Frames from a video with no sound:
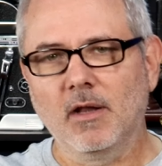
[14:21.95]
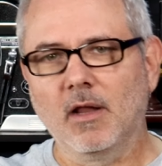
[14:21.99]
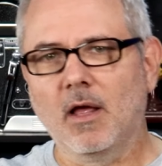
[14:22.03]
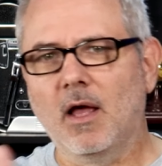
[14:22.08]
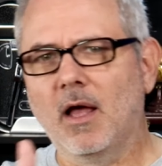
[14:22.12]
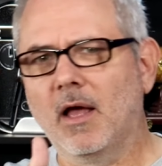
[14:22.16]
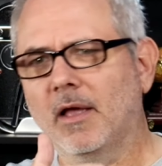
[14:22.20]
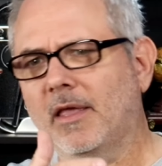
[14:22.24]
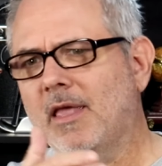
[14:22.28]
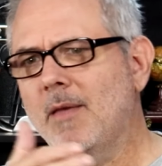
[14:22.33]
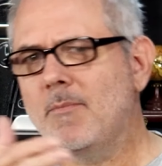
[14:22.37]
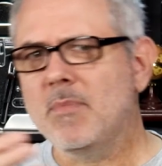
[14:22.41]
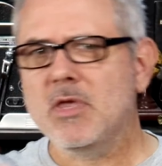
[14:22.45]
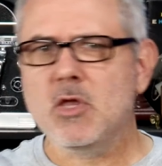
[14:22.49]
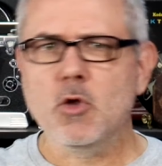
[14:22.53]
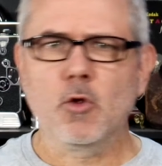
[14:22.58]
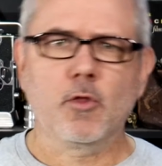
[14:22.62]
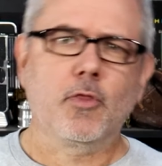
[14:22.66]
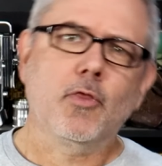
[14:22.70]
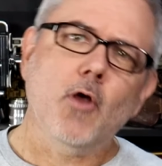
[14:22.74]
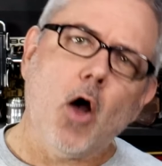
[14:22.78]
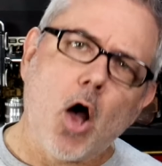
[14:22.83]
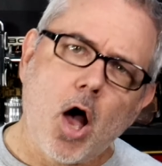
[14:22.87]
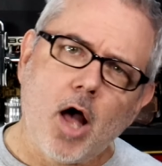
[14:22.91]
Uh, give me
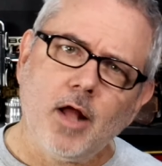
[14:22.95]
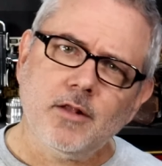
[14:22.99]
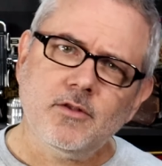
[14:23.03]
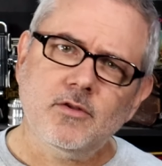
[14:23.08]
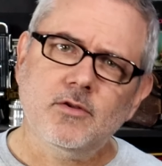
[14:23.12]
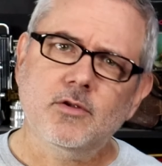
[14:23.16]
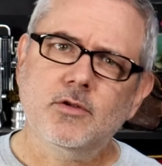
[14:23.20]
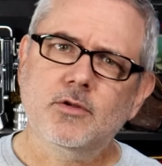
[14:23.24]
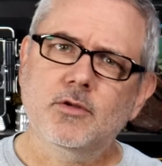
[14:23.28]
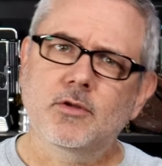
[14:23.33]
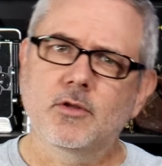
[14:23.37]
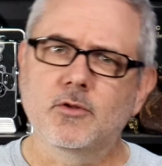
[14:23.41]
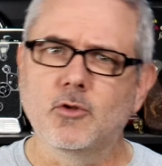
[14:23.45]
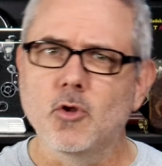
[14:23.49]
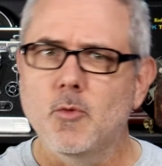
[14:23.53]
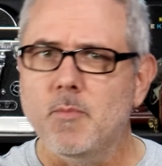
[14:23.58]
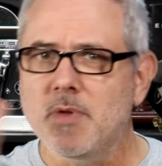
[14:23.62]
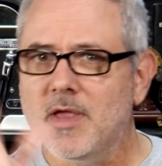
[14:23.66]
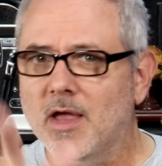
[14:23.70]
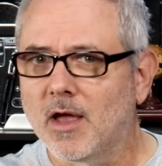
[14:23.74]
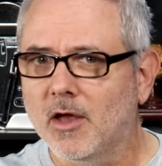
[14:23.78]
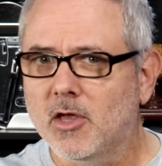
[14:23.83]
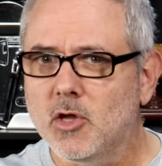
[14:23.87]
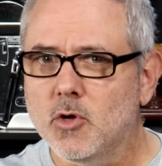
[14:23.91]
your thoughts. Do
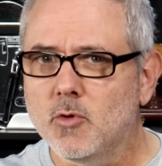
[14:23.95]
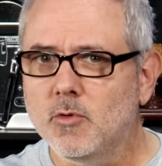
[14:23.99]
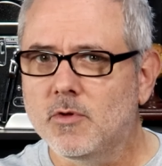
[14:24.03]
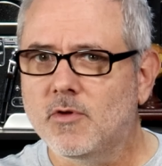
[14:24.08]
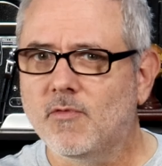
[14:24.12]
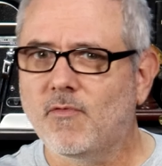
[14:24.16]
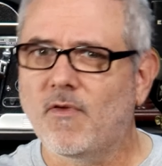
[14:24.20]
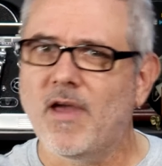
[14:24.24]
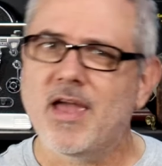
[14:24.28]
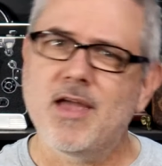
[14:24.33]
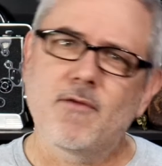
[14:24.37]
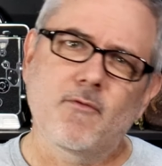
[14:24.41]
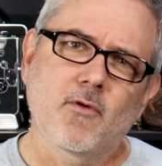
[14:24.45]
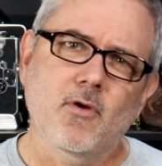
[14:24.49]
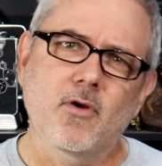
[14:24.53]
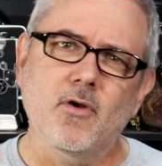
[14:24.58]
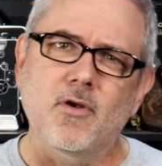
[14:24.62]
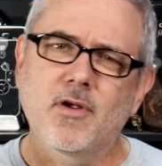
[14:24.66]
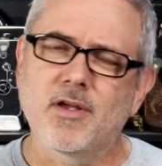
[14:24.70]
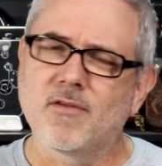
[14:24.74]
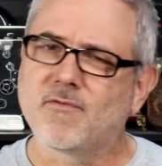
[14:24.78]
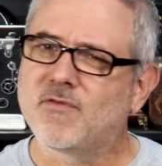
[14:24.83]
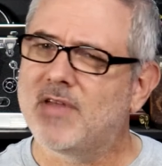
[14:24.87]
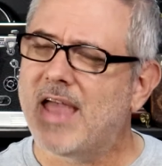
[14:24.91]
me a huge
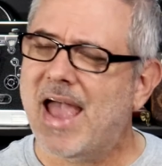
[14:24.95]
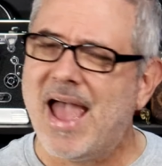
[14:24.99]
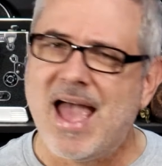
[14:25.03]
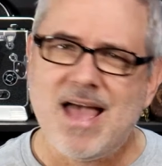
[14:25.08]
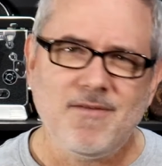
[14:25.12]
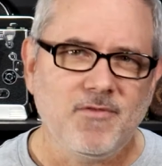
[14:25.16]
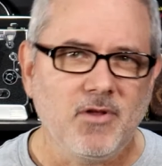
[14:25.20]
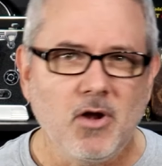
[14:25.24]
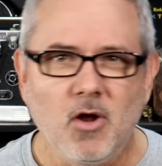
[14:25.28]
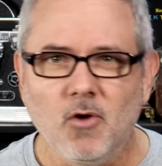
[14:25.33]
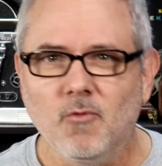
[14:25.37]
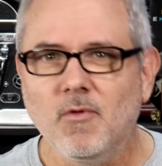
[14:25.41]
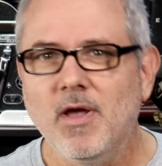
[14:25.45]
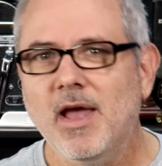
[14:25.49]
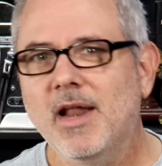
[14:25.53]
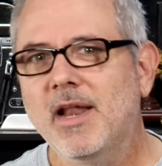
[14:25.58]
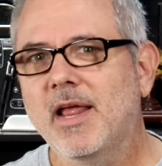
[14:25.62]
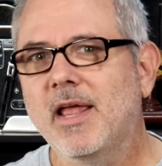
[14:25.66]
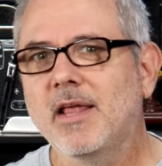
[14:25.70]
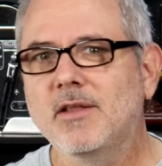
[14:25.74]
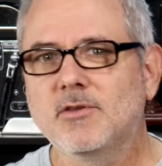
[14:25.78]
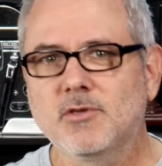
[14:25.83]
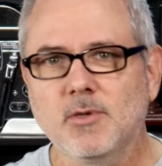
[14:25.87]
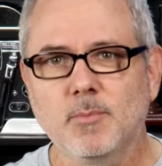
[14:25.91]
favor if you haven't
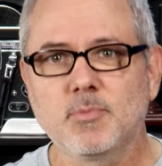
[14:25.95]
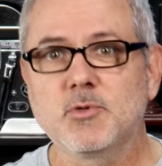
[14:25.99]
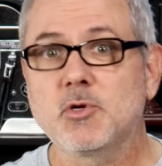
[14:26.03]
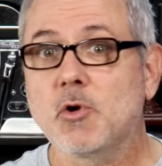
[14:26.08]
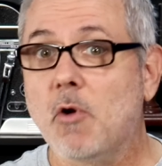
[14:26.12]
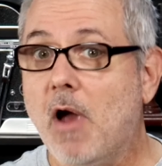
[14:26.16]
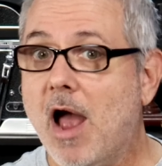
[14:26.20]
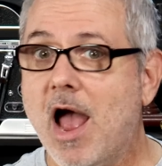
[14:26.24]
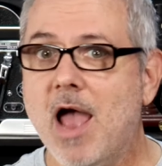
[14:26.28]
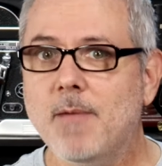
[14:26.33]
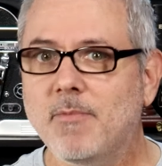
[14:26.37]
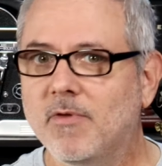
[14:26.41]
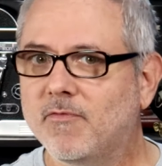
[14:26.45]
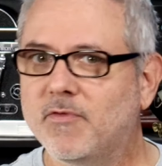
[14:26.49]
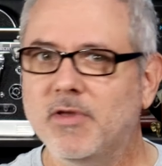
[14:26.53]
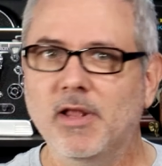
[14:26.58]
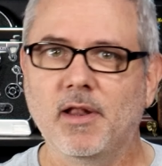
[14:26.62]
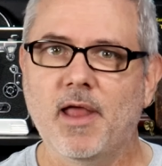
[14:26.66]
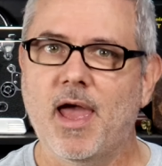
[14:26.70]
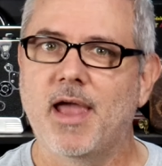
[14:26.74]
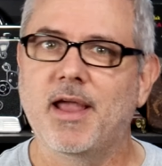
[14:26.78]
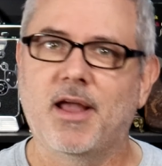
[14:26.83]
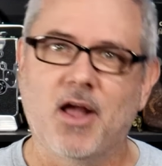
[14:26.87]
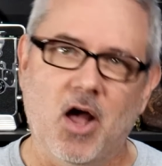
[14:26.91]
already. Subscribe if
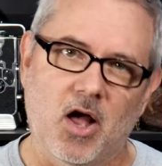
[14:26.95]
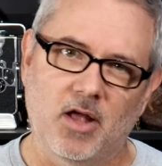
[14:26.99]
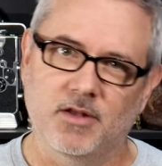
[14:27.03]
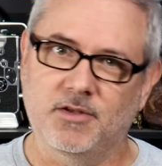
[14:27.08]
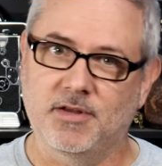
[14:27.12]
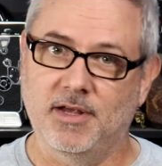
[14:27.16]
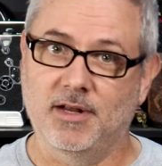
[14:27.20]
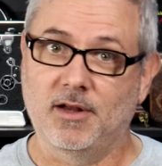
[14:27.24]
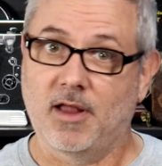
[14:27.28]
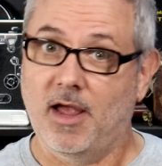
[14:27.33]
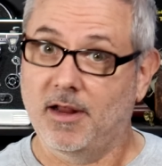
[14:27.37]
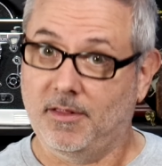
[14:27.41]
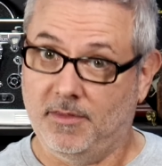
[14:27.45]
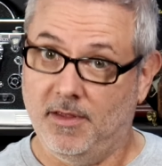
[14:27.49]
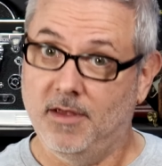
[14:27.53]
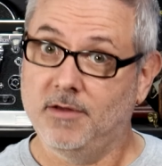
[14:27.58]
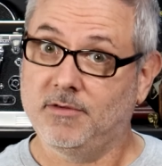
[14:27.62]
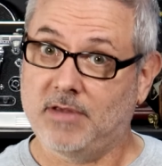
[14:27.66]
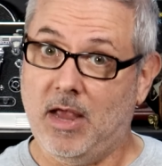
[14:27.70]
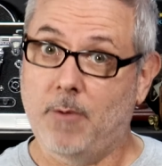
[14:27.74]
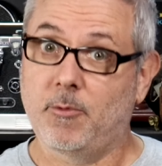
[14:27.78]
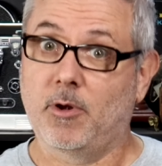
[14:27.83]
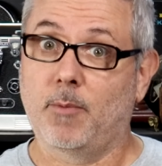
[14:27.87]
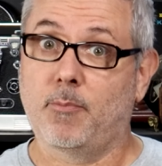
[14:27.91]
you like content like
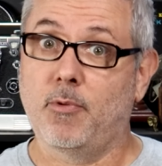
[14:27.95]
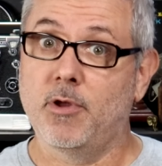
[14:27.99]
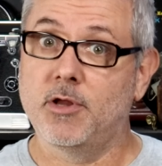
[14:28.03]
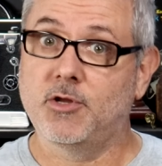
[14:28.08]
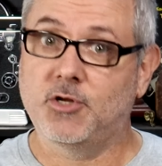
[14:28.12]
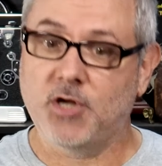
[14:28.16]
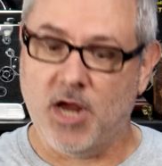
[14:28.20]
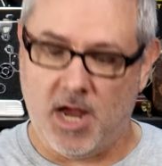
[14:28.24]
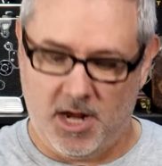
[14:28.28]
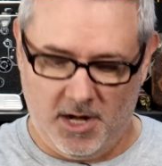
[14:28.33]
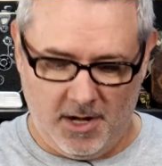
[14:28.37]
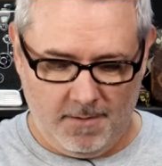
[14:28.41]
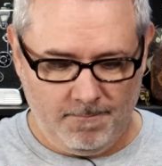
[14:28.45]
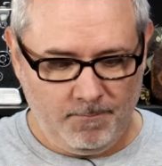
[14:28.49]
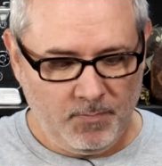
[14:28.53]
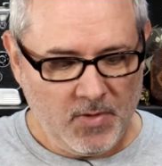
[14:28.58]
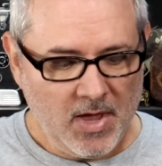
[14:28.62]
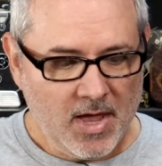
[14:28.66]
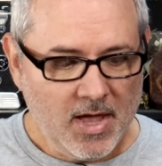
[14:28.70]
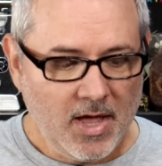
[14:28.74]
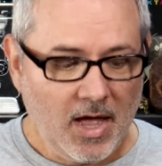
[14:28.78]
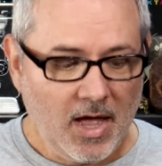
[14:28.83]
this. I would appreciate it.